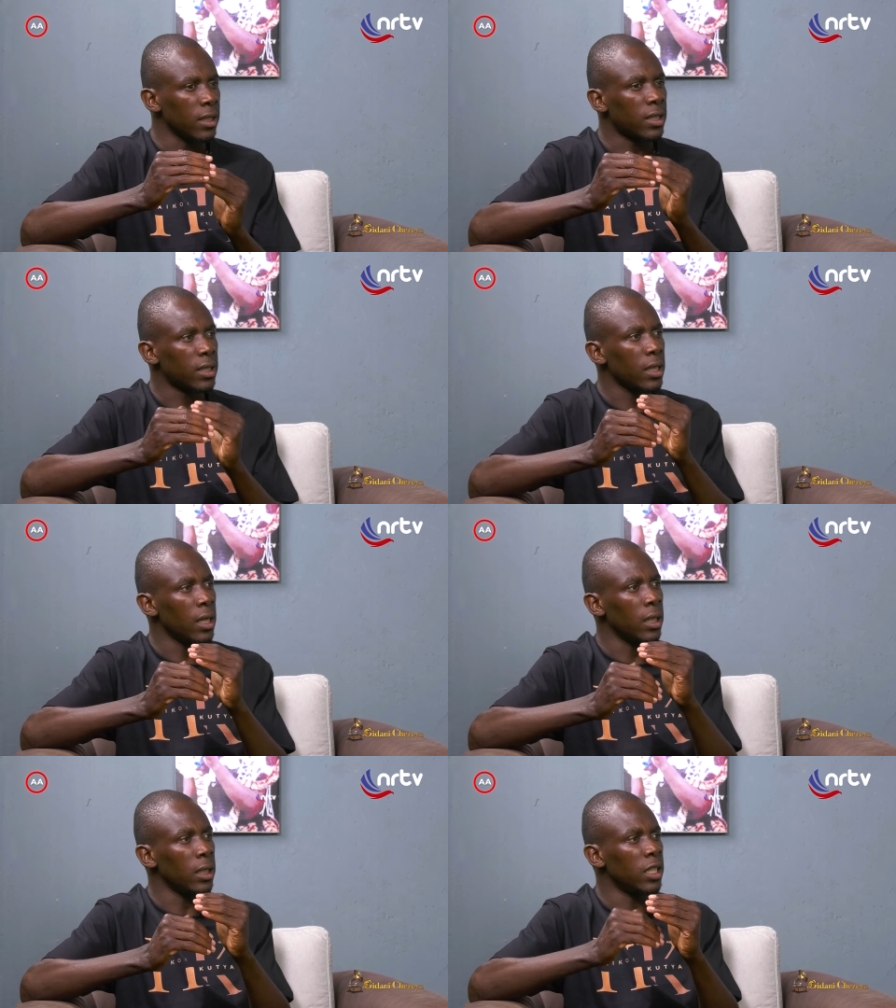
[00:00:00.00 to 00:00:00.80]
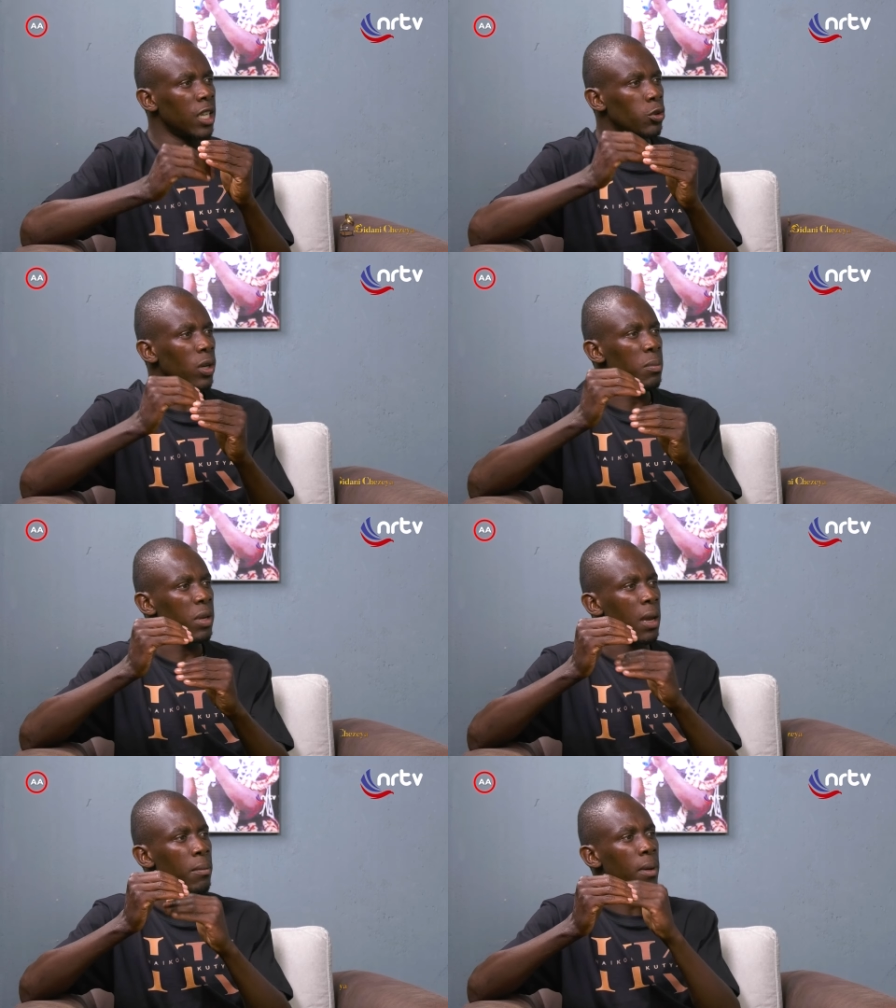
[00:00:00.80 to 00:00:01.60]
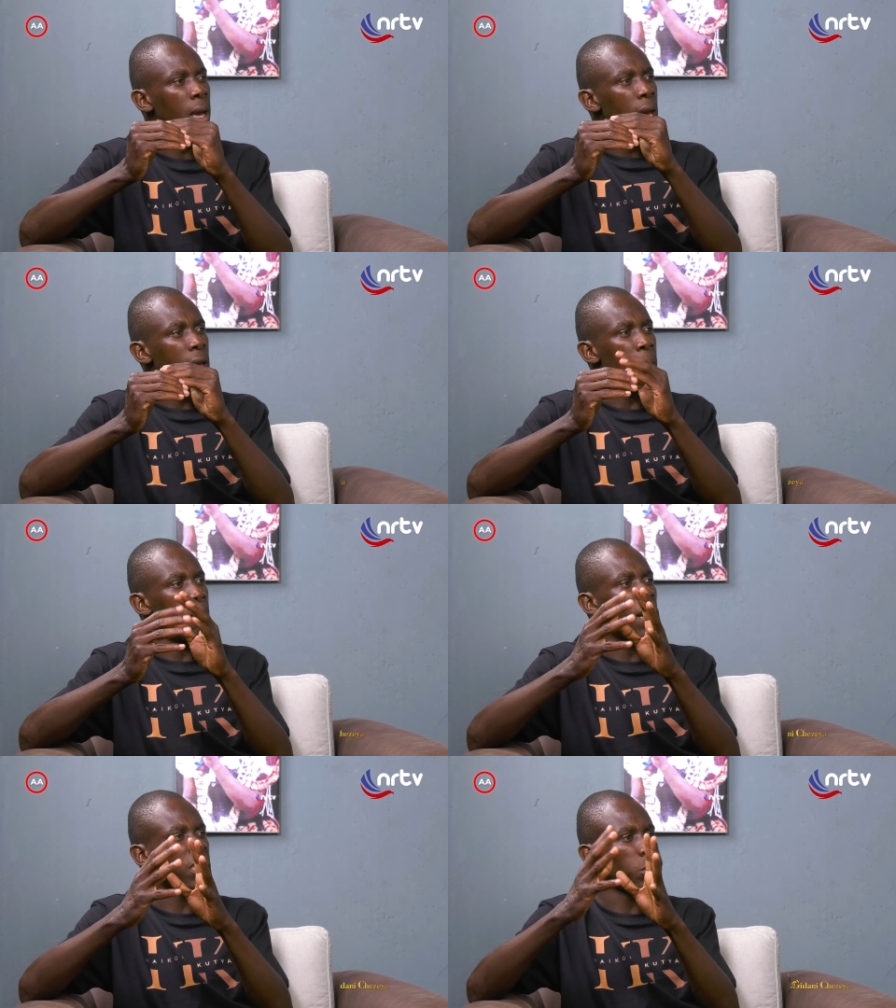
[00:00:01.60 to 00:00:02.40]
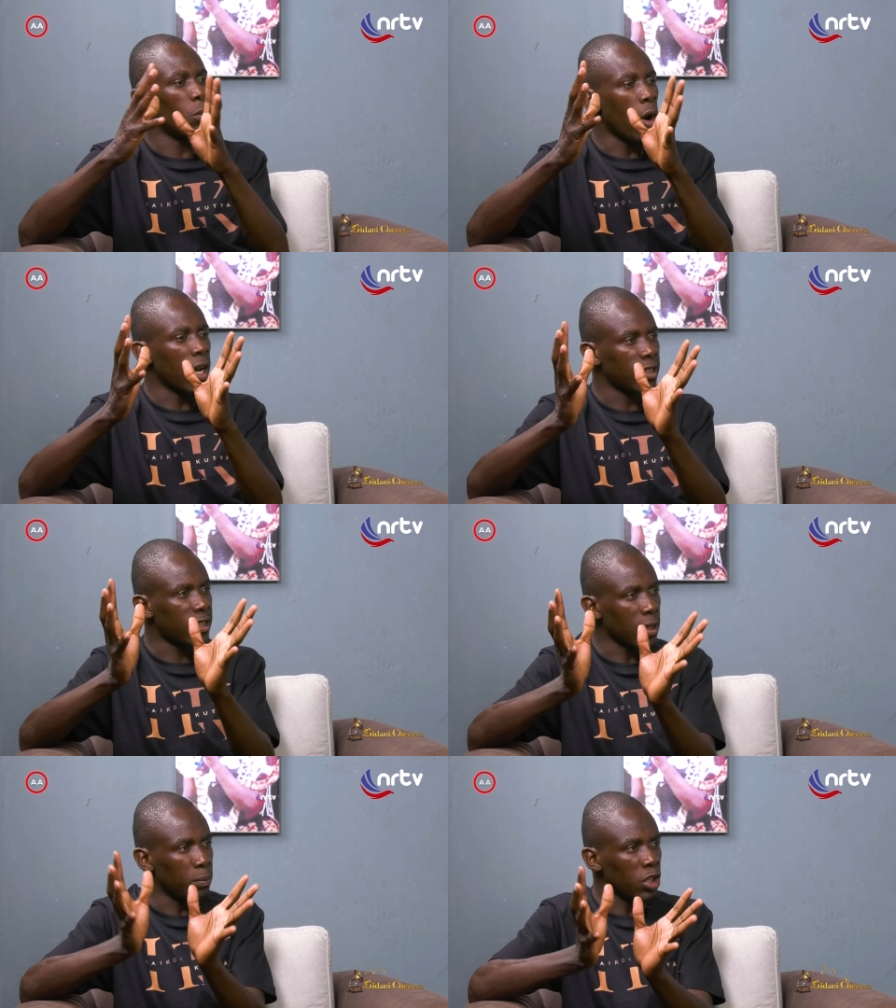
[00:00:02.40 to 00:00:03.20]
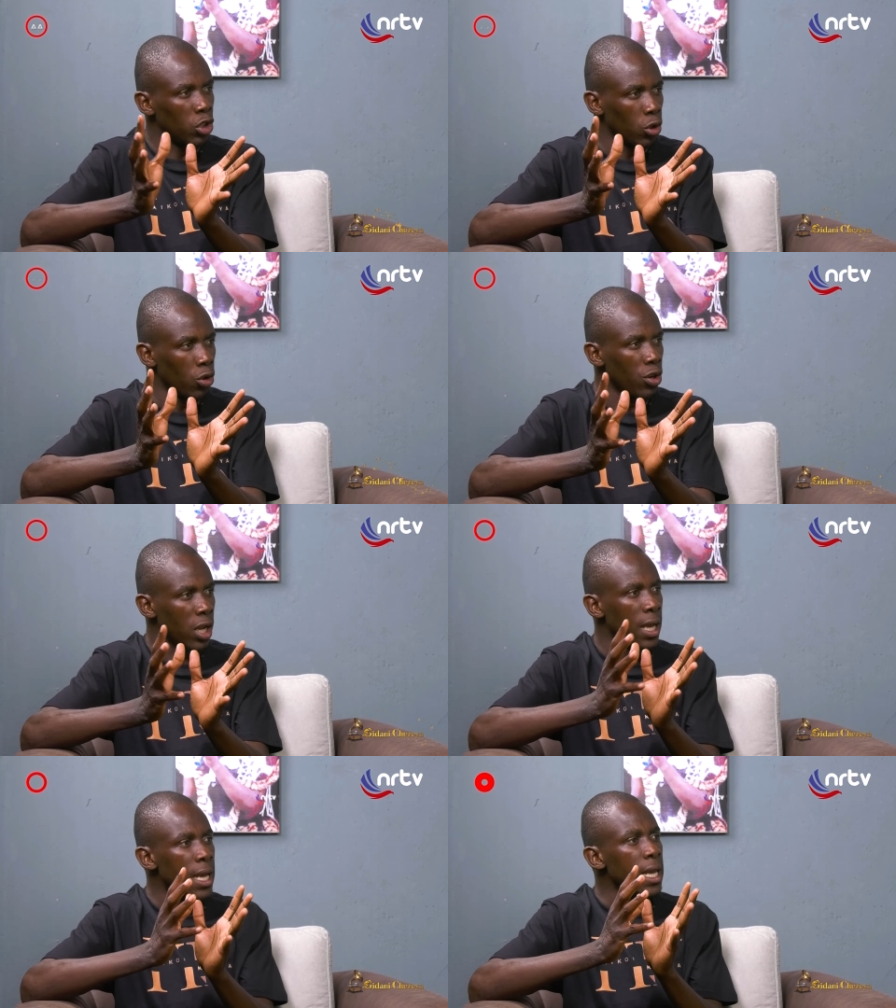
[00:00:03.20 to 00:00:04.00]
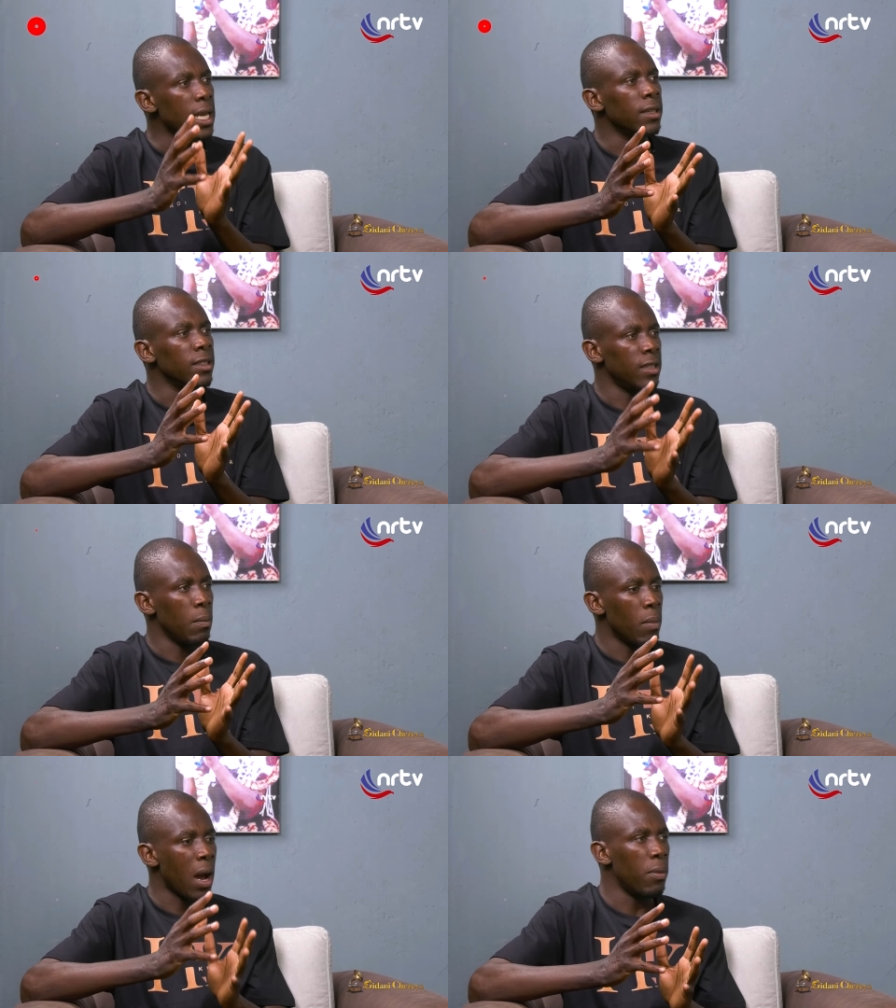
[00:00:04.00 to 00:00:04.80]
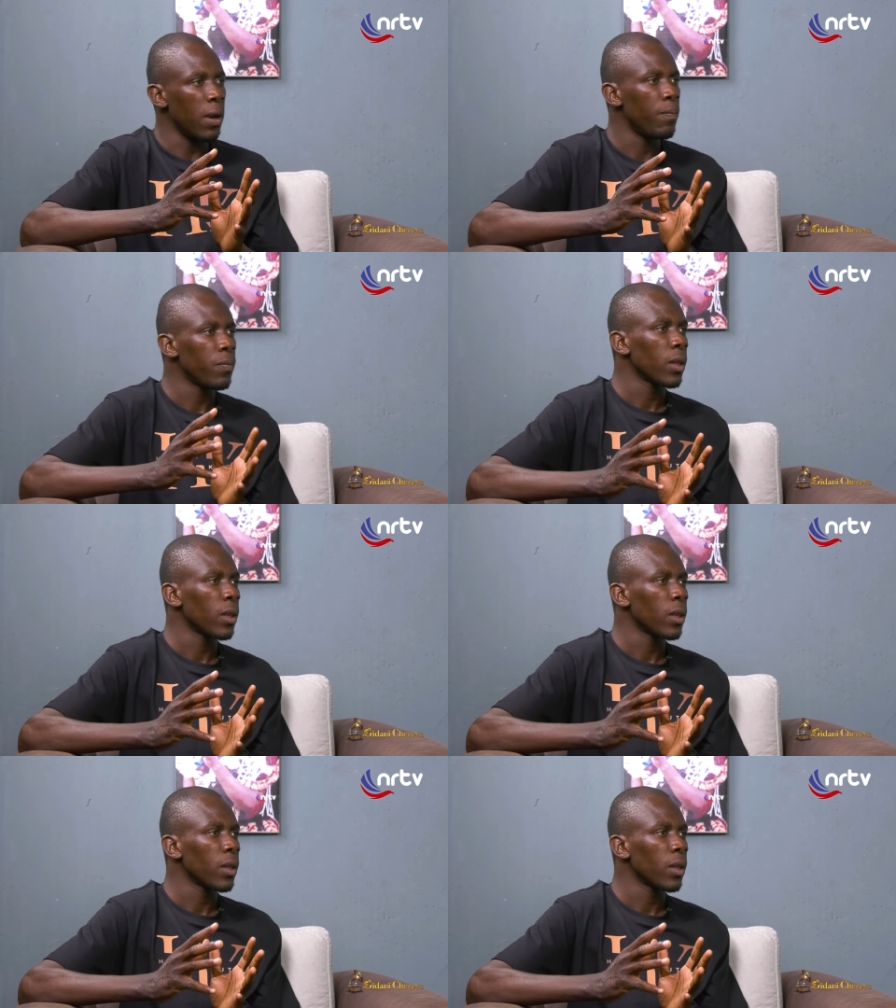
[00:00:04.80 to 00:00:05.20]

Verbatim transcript: it uh, gradually became a much more accepted genre in Zimbabwe.